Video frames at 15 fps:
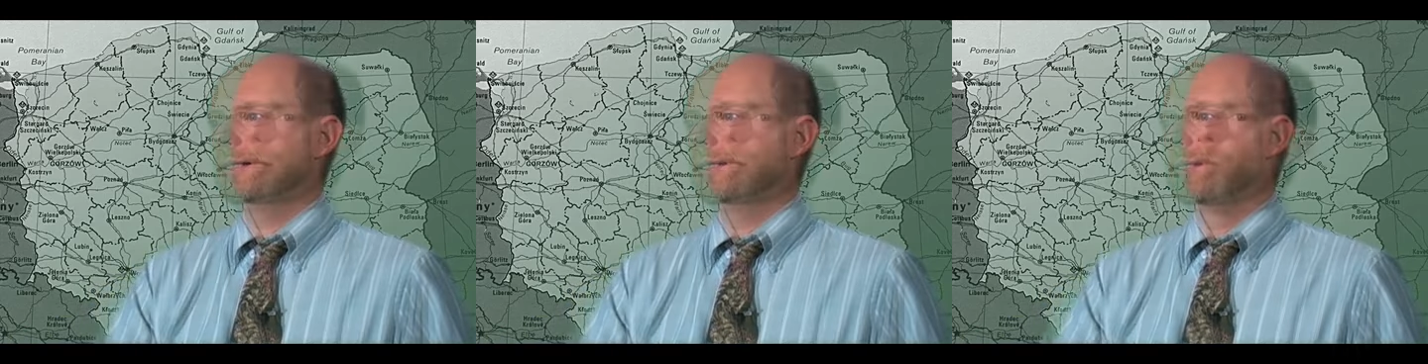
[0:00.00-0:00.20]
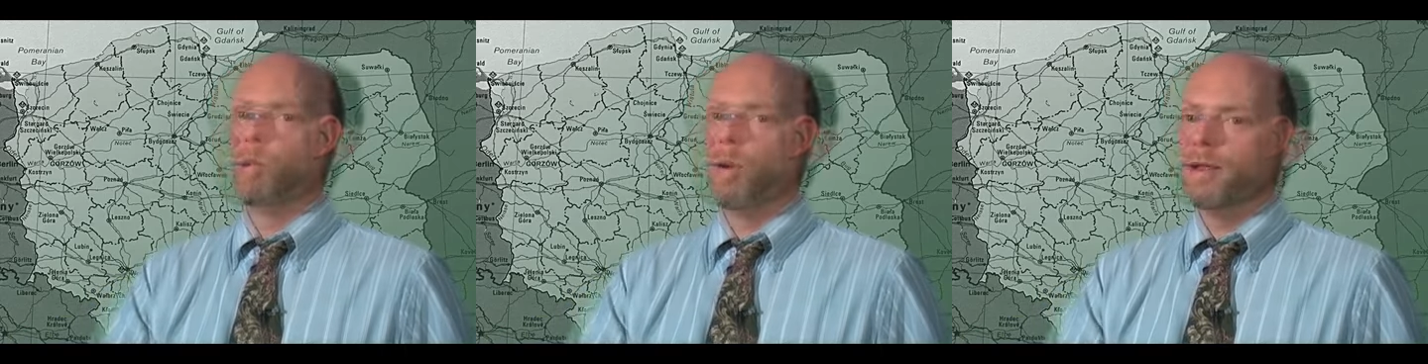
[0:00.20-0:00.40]

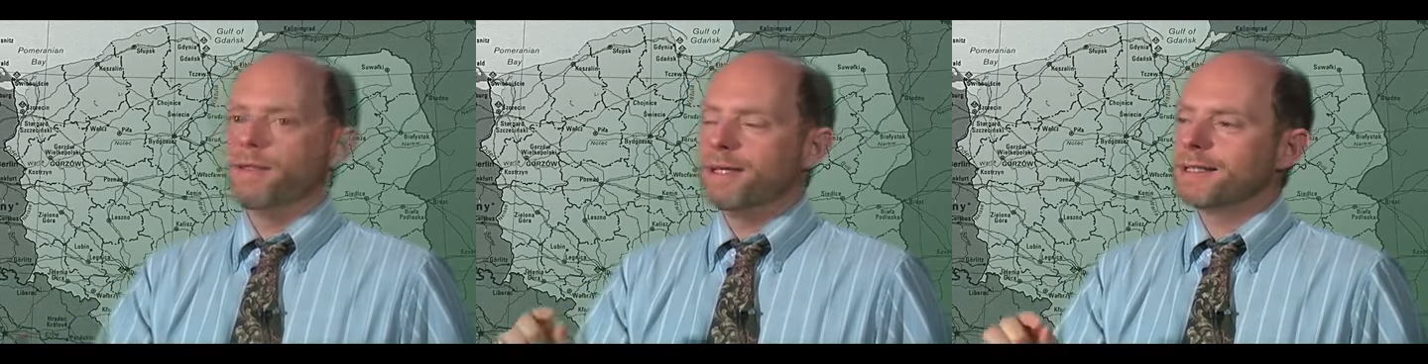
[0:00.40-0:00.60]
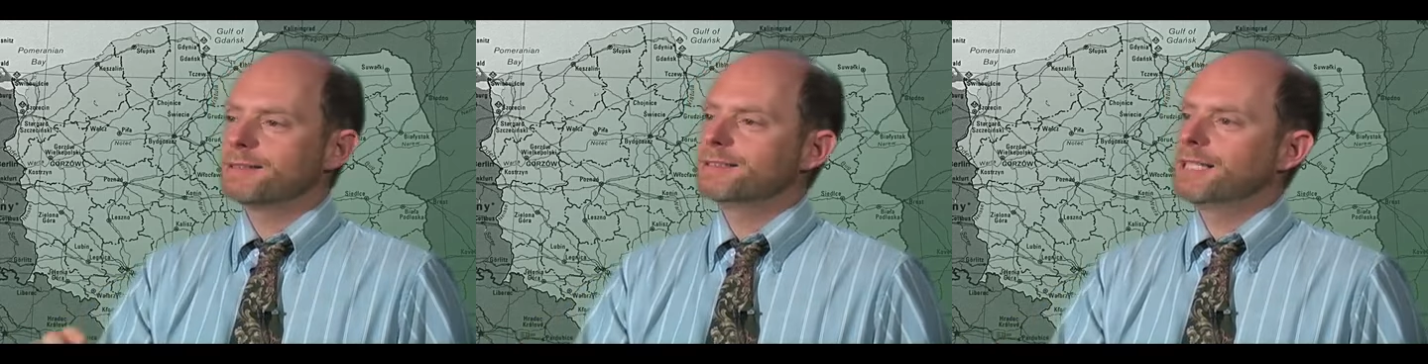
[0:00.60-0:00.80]
With
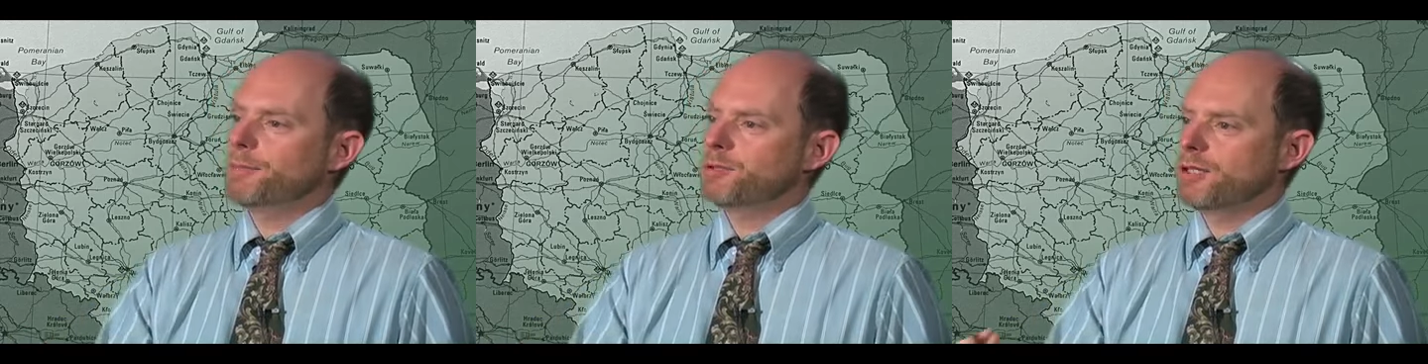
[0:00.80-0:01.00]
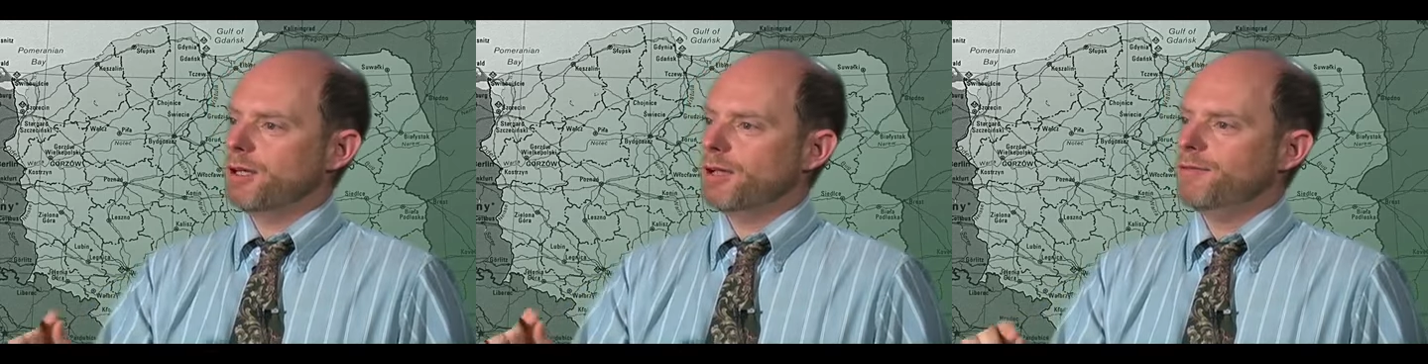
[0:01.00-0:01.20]
the
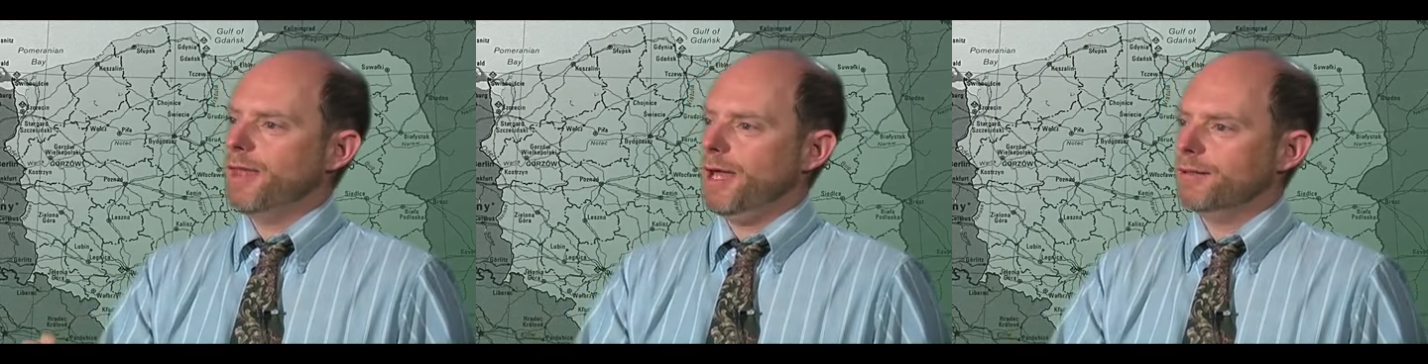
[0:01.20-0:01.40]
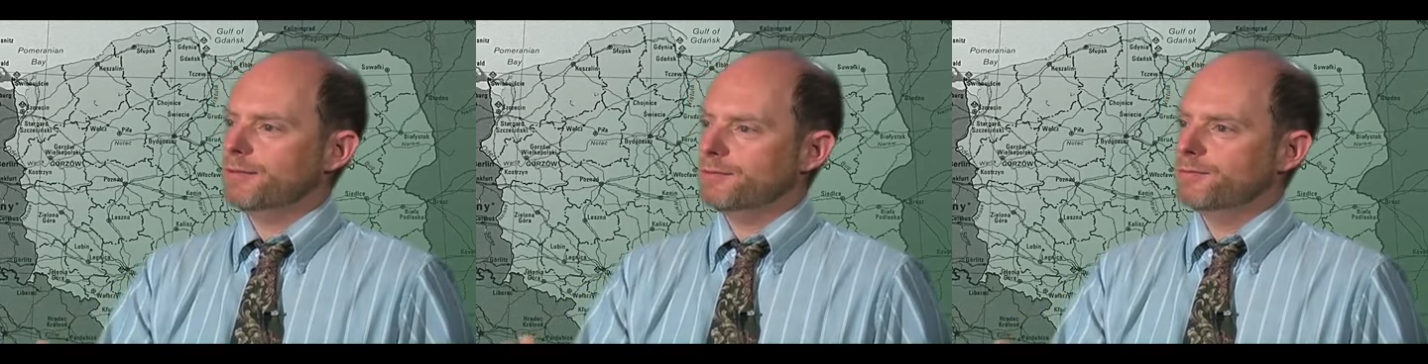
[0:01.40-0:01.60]
exception of
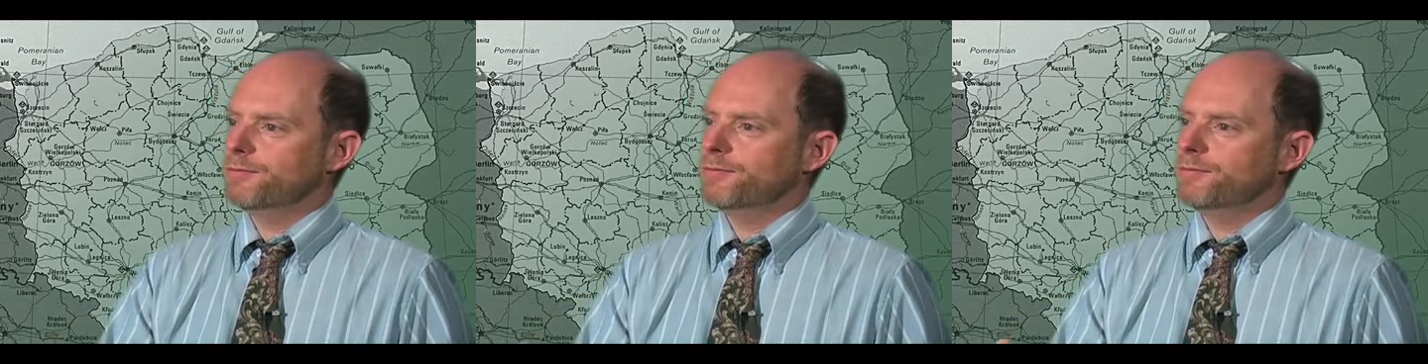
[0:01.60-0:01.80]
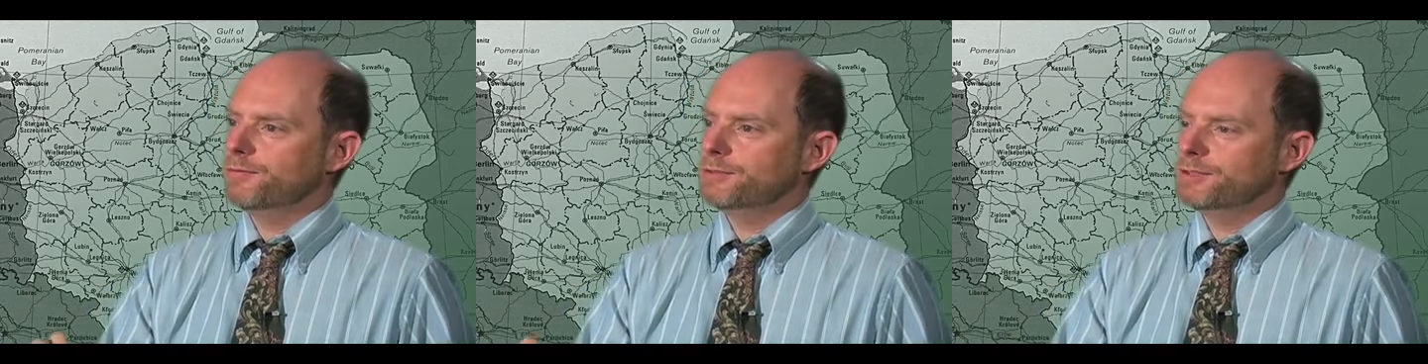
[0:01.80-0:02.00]
that
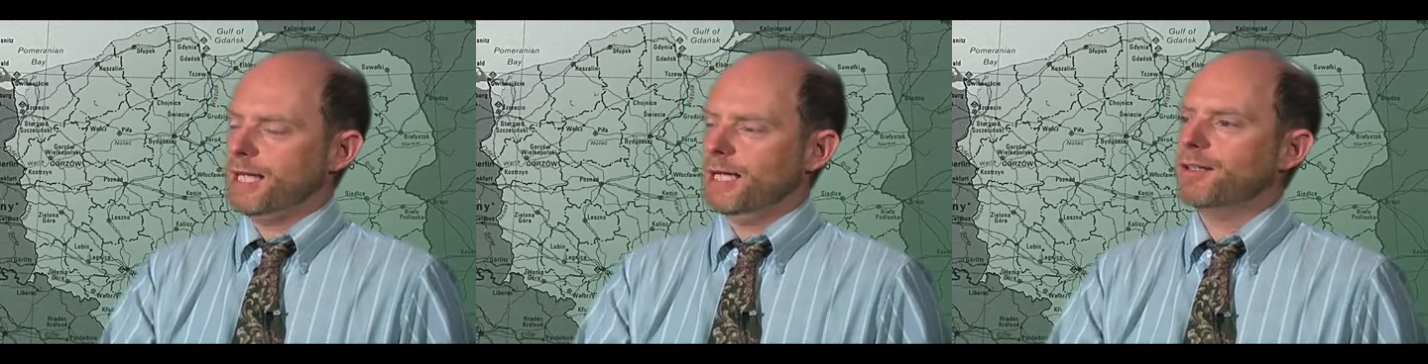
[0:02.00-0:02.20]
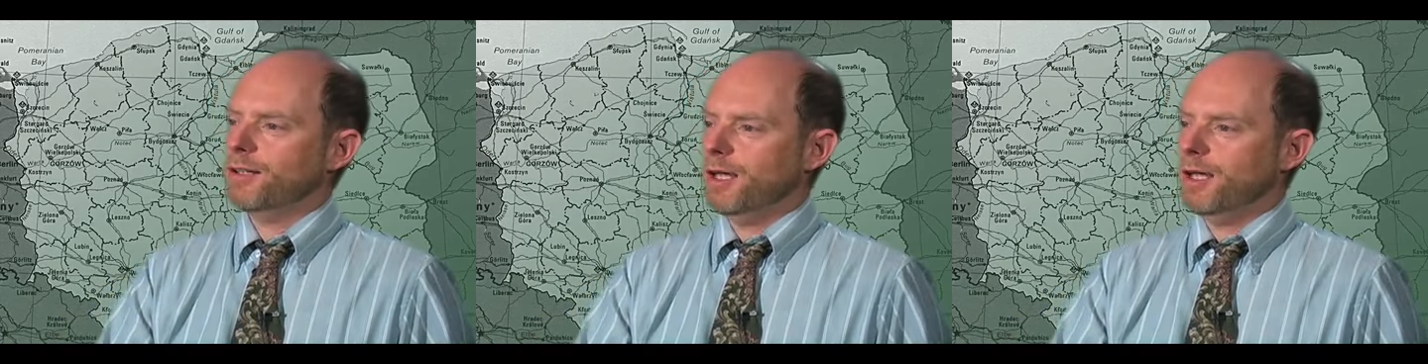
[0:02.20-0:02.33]
second